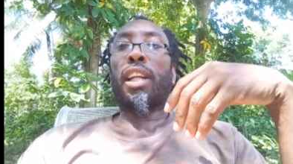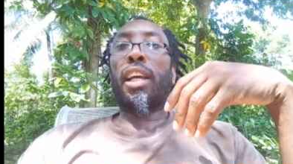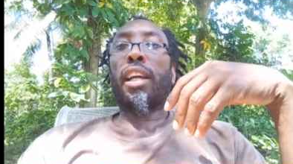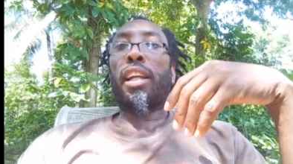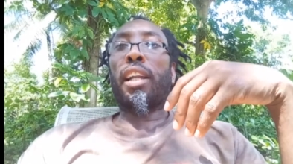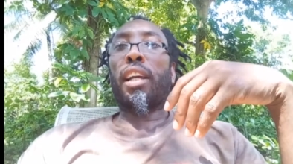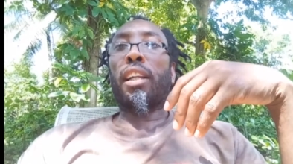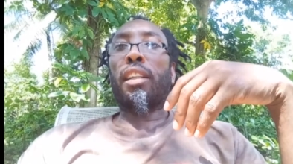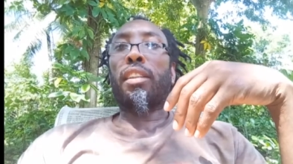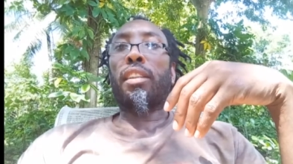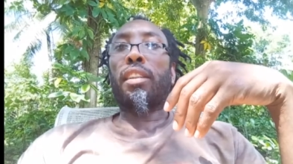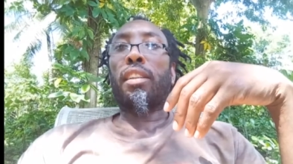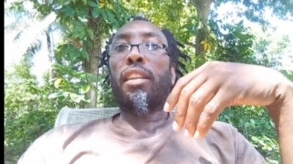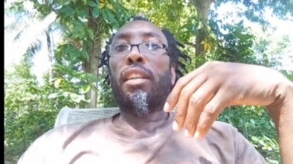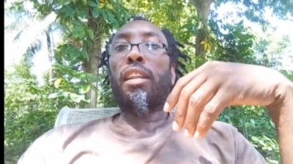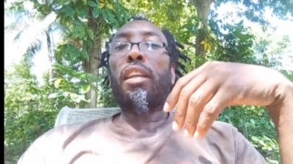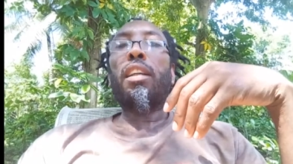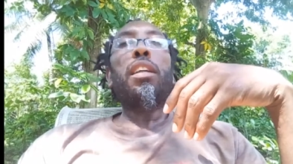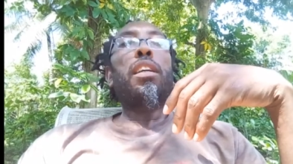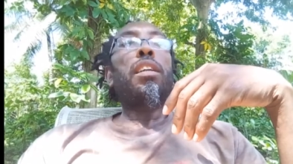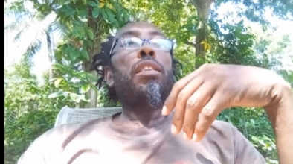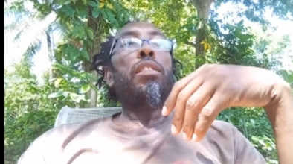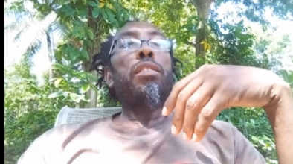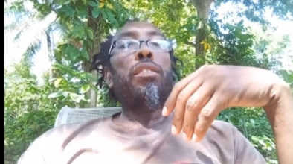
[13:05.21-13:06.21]
like that.
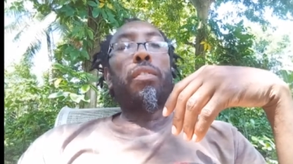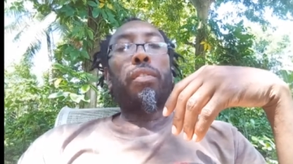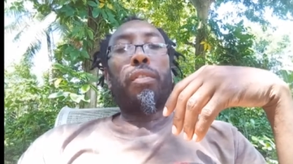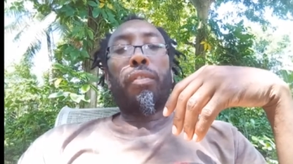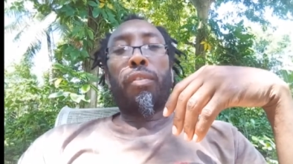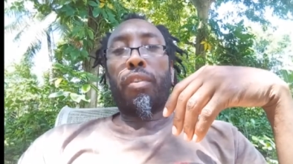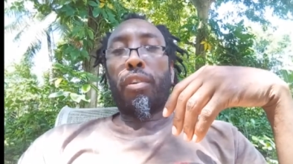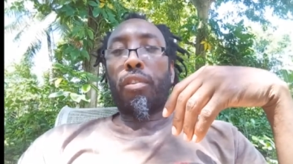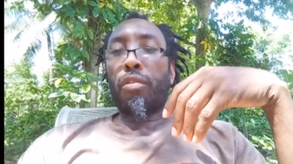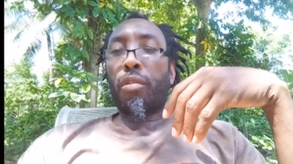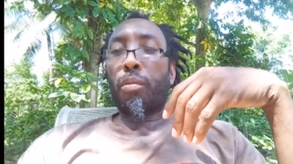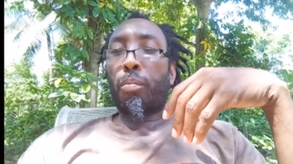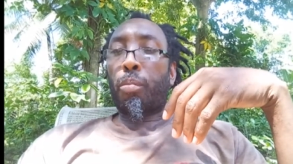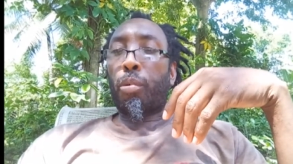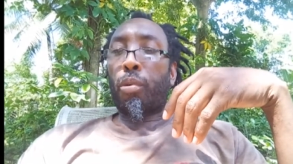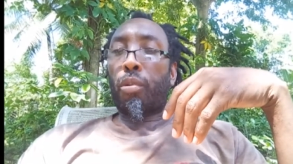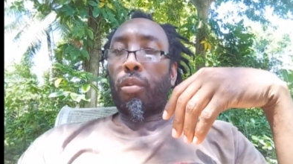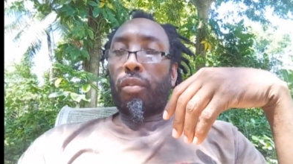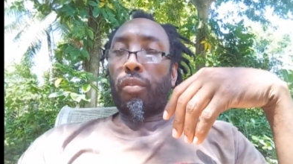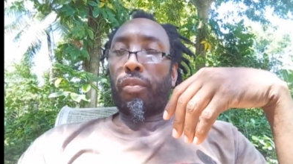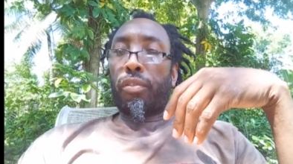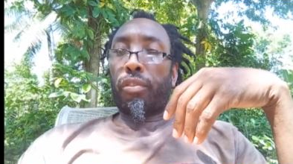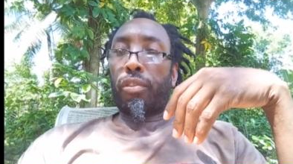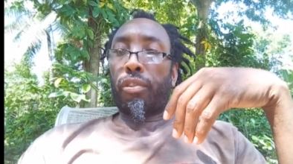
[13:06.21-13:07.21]
Very
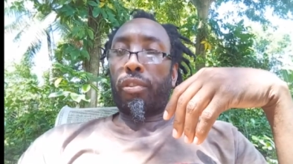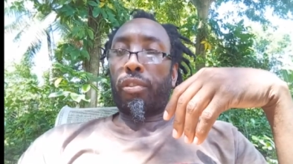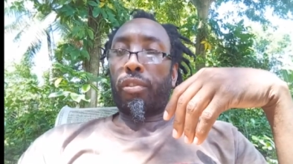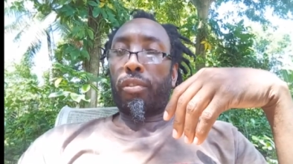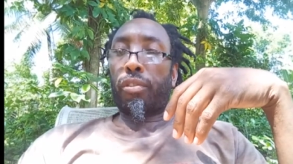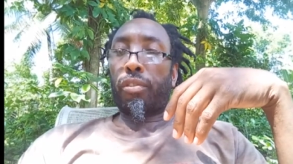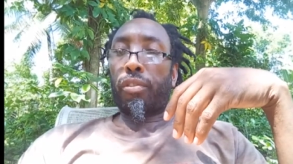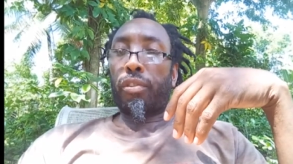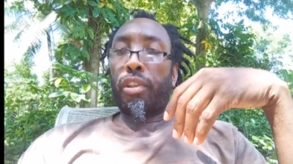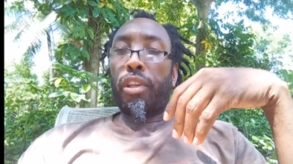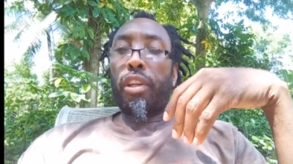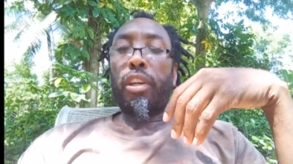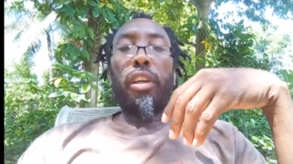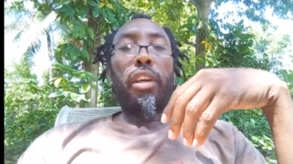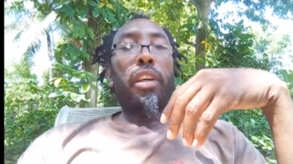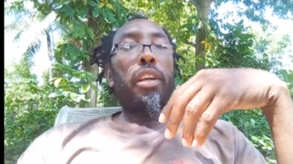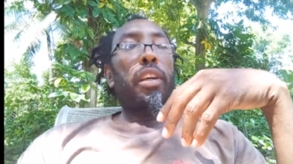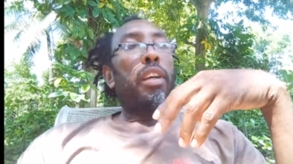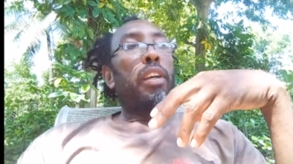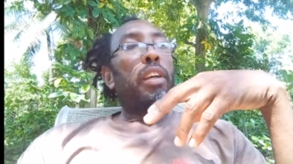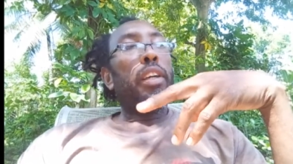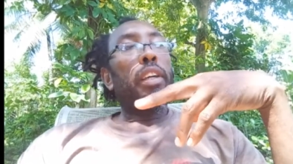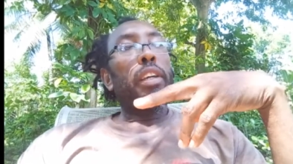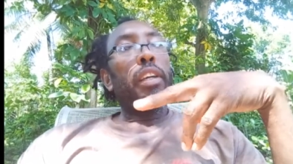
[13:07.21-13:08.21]
powerful.
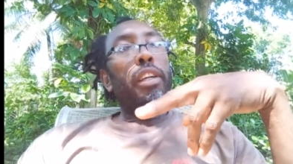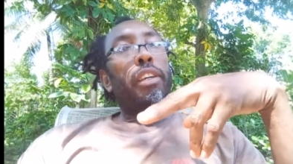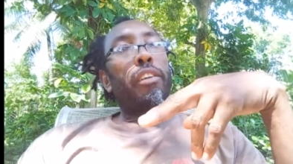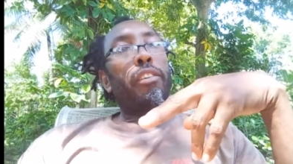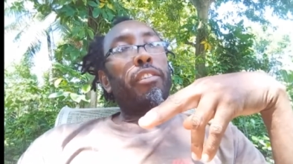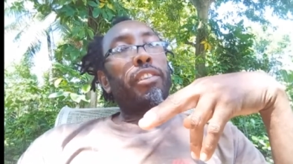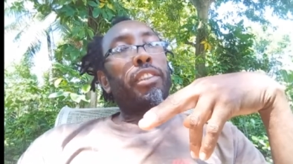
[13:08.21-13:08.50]
Here